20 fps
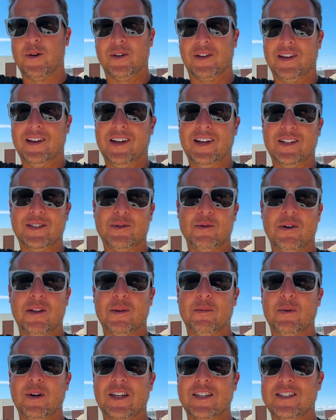It's one of
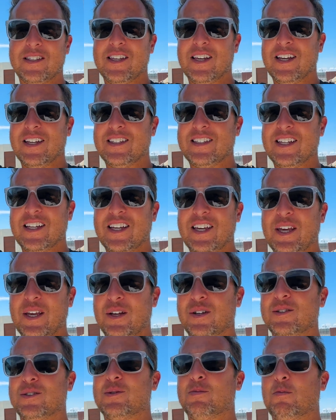the biggest things that
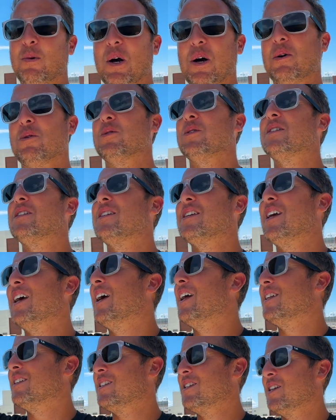kills boats,
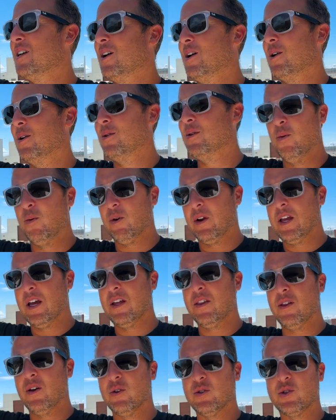and so we're
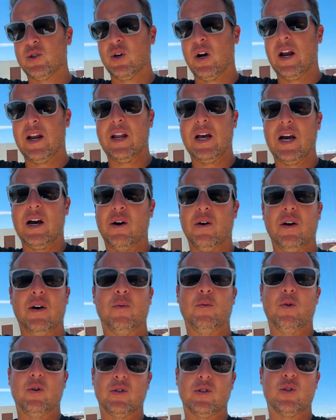getting those dried out,
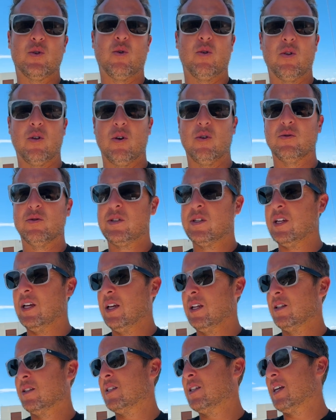and we'll store those
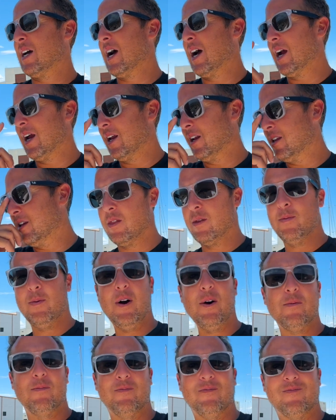inside the
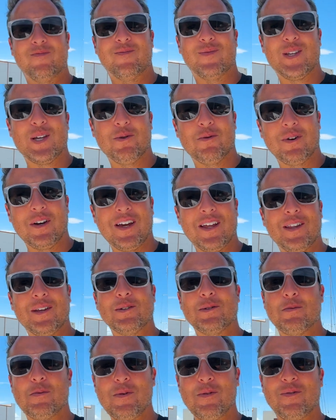boat. So we'll get
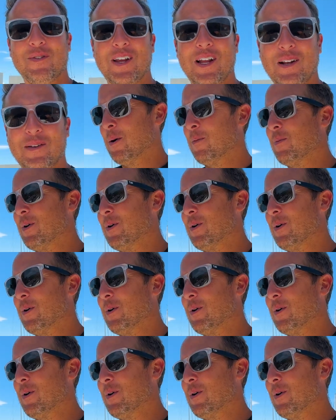those moved in.